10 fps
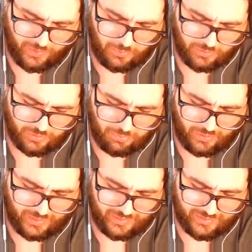
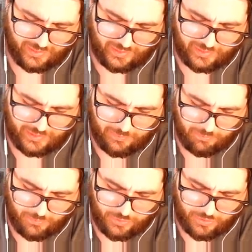multiply
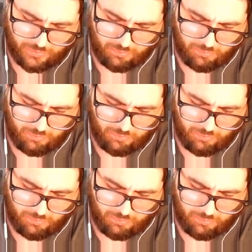times